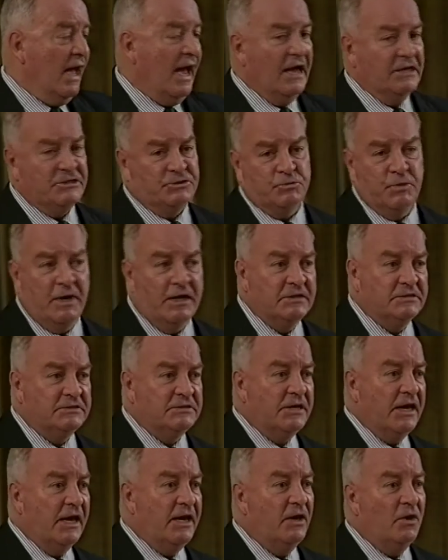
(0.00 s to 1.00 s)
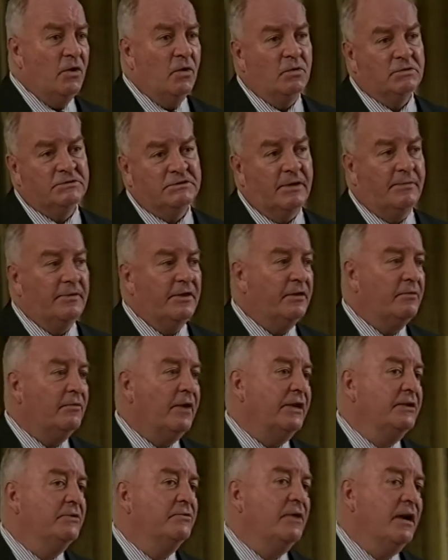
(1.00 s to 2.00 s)
Ash Wednesday or some of the
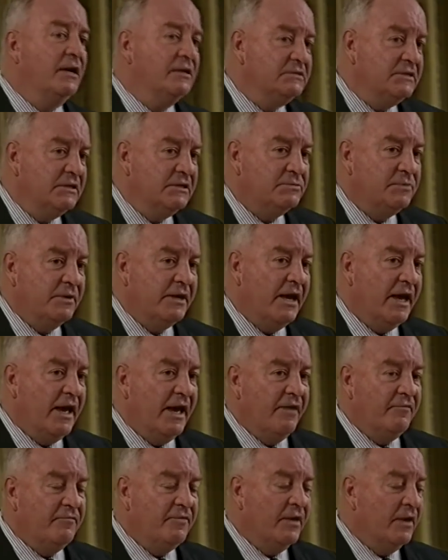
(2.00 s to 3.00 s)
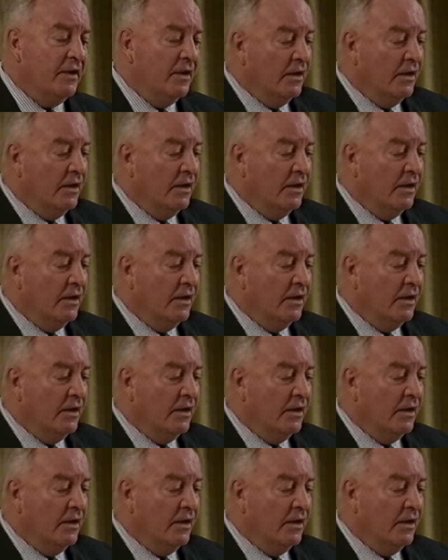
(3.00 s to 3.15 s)
great crises we have,